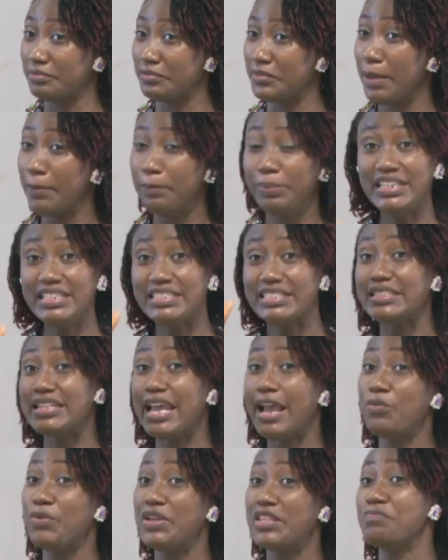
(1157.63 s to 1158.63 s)
Please stay
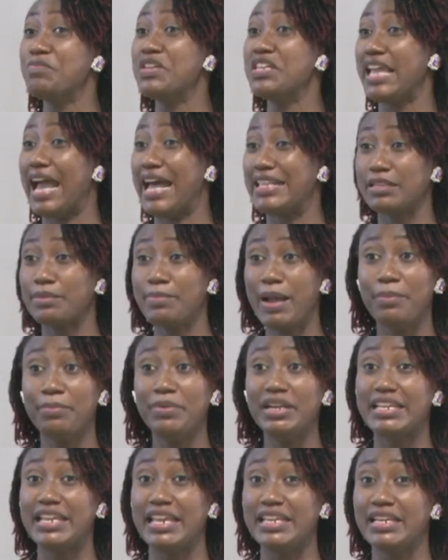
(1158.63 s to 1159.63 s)
with me. As an
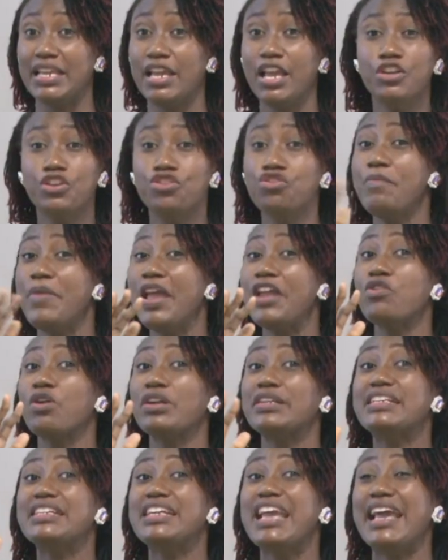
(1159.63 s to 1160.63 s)
American, you may not
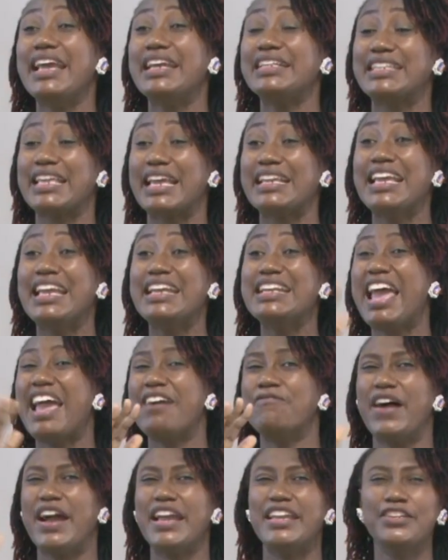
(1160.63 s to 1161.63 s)
hear it again
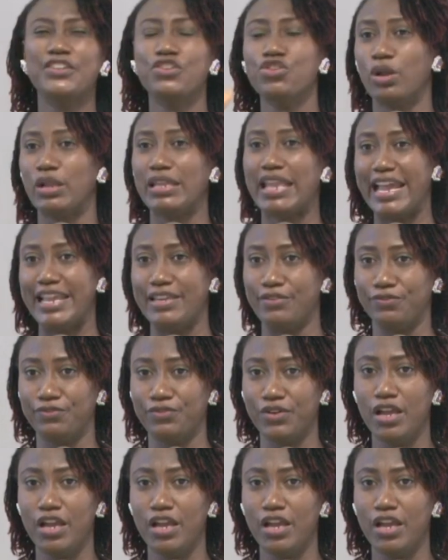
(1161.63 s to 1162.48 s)
ever in your life.